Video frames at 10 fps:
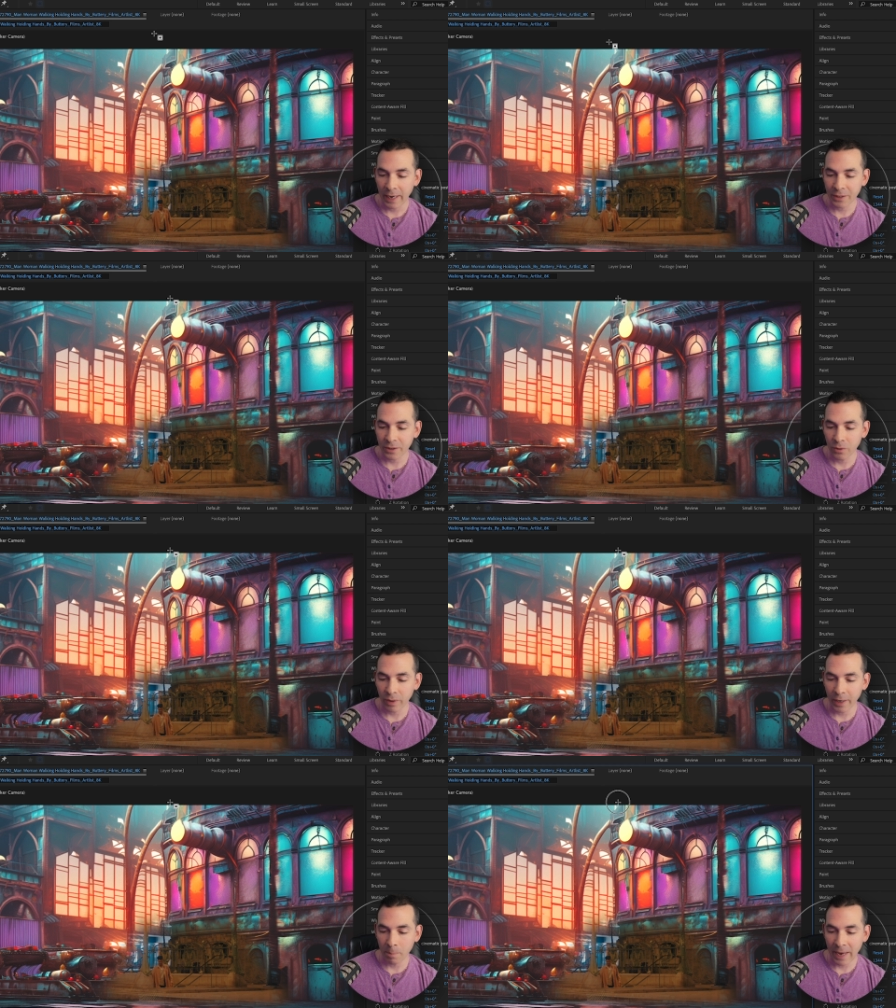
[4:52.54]
actually
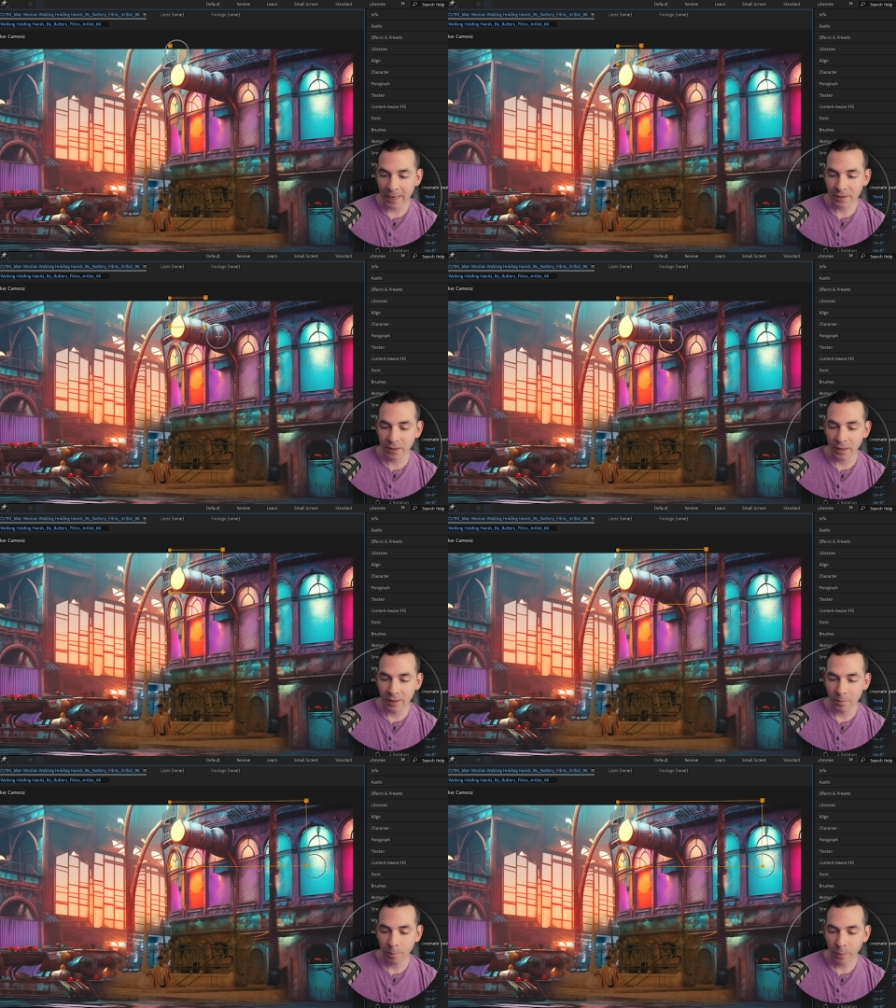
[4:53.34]
create a mask
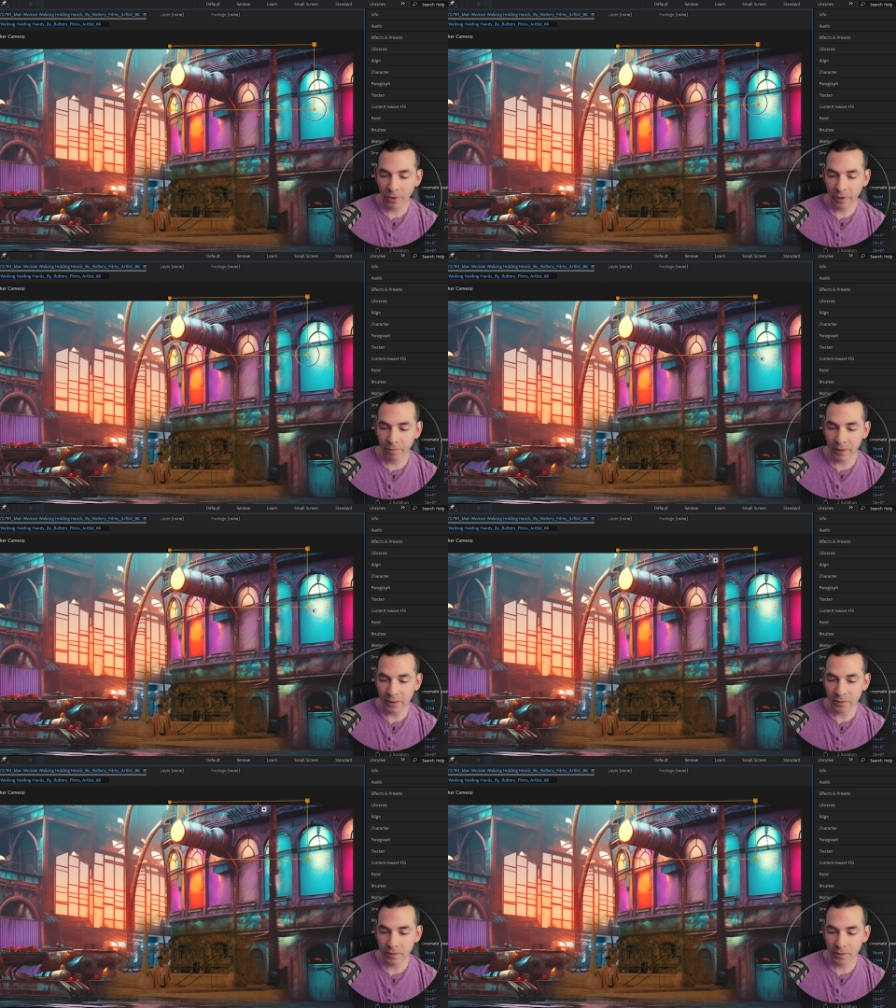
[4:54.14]
on part of
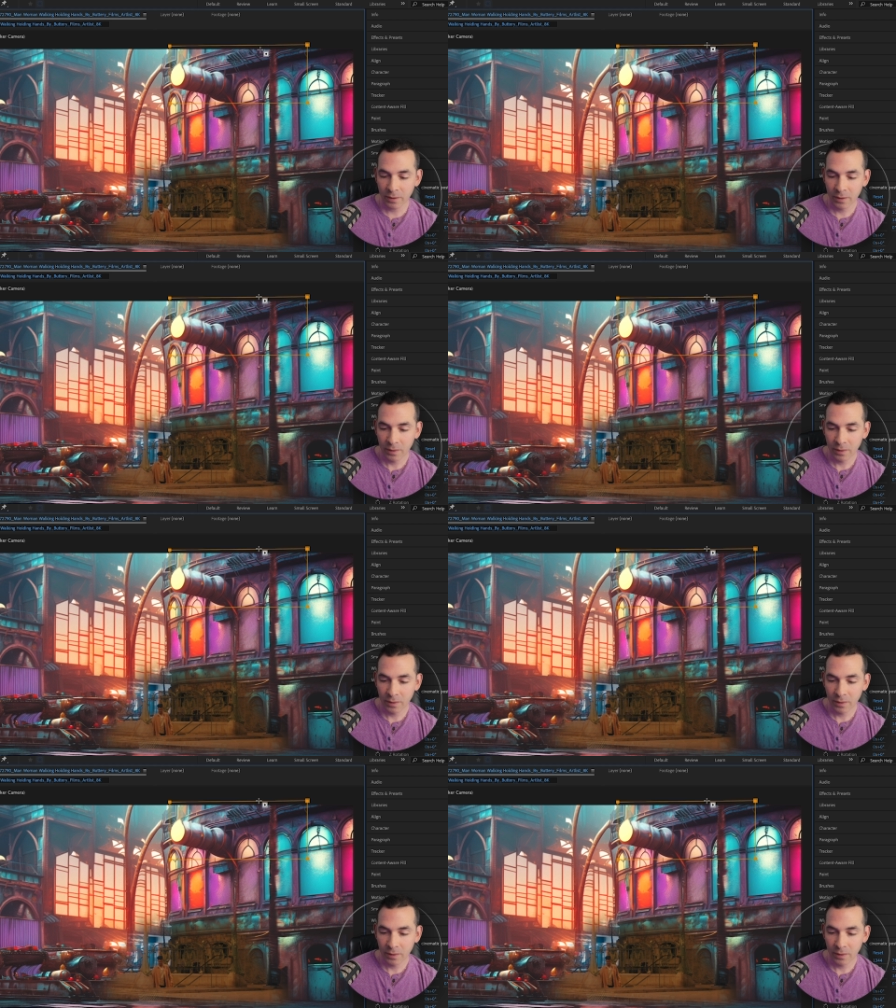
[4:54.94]
this